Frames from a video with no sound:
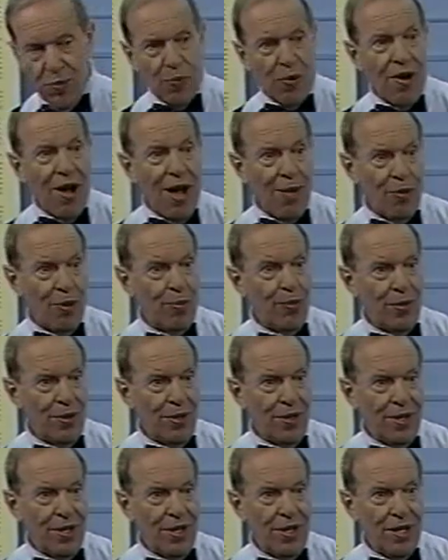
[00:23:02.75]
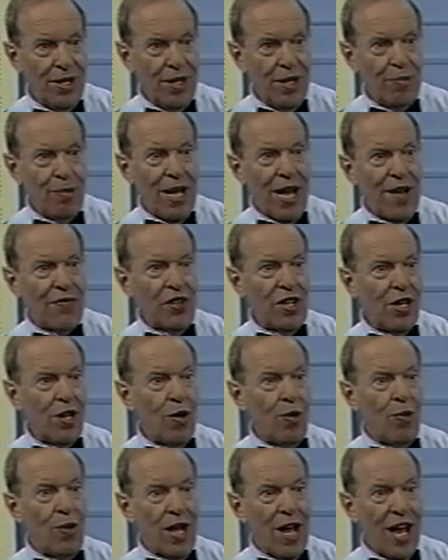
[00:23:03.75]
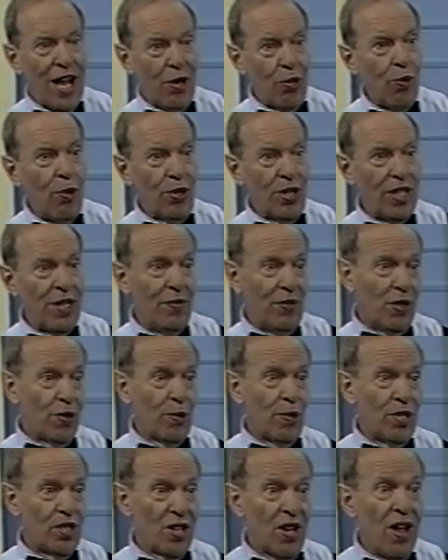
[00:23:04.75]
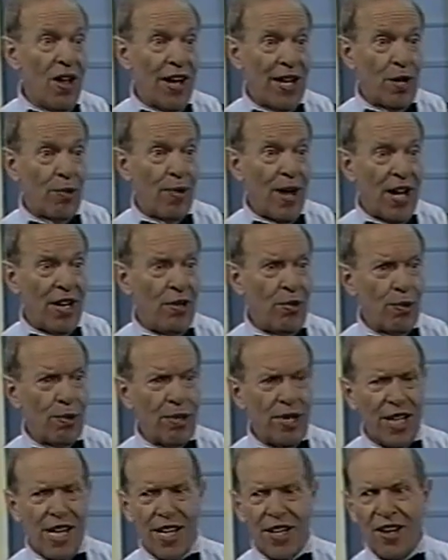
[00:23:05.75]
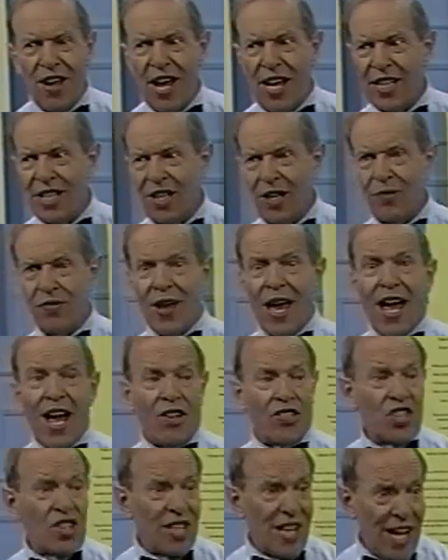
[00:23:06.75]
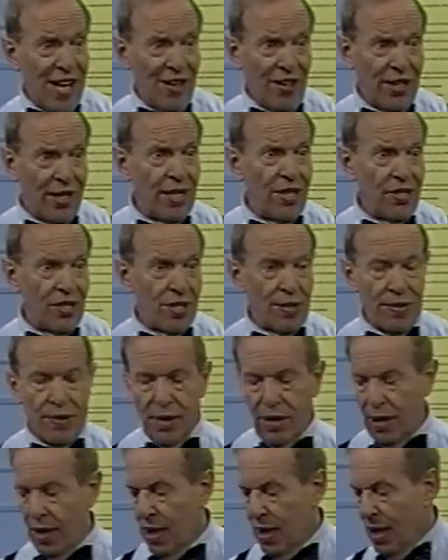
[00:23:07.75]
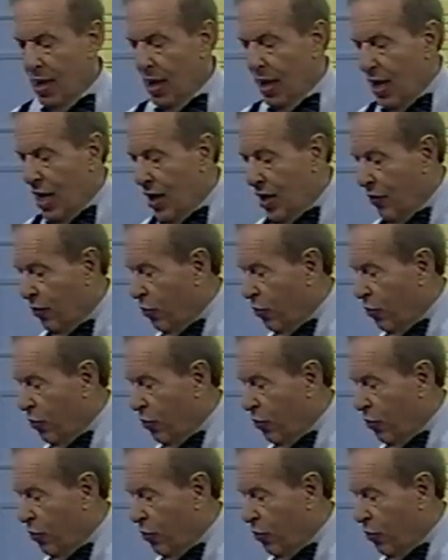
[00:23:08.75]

problem, we have to know how long the inventory is lying around in order to get an idea of how stale it is. And the